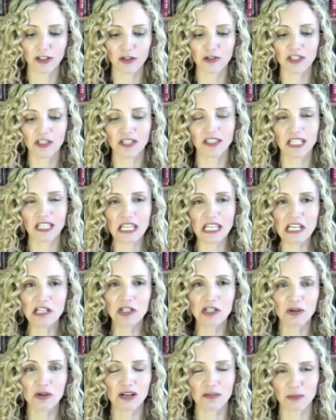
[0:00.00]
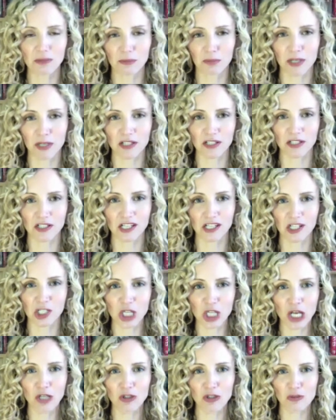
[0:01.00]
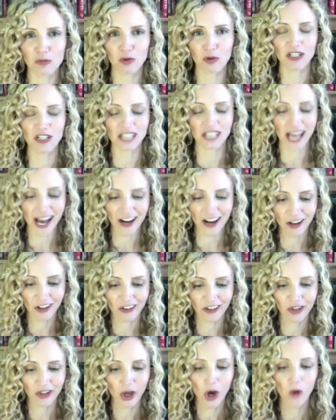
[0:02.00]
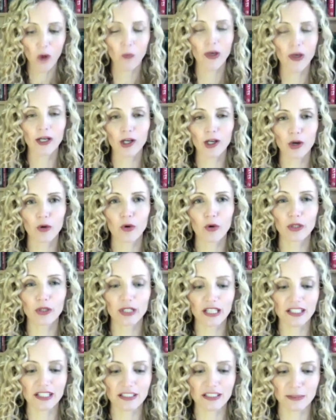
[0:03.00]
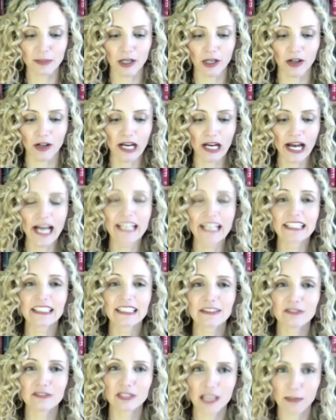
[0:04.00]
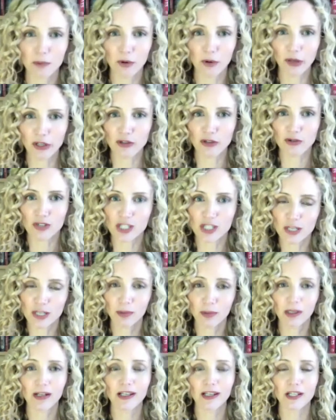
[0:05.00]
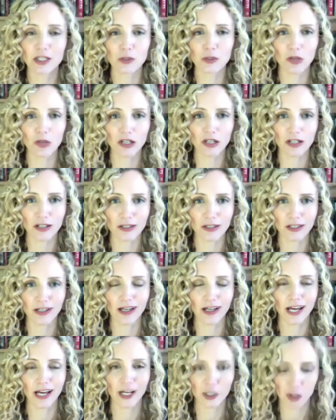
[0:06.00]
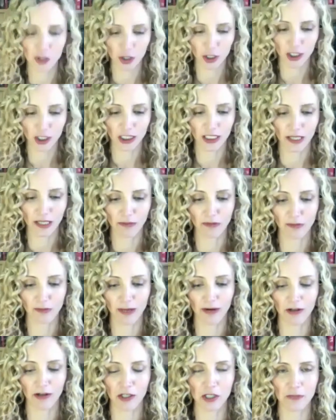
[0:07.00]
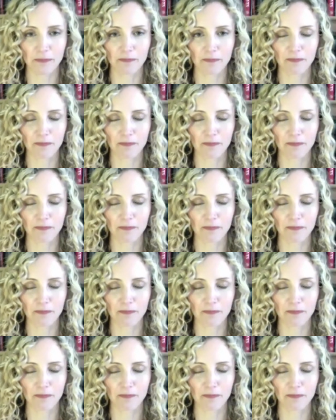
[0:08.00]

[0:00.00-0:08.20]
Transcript: who said that he too had been present at Jacques Dubois' house when Claude and Isabel had given their bodies reciprocally to one another and drunk in the name of marriage.